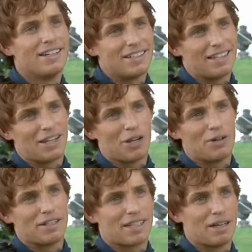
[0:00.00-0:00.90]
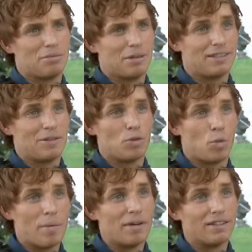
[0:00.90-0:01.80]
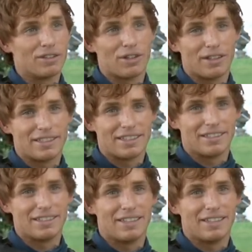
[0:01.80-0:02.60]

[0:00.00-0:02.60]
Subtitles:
let alone his capability with women. So I think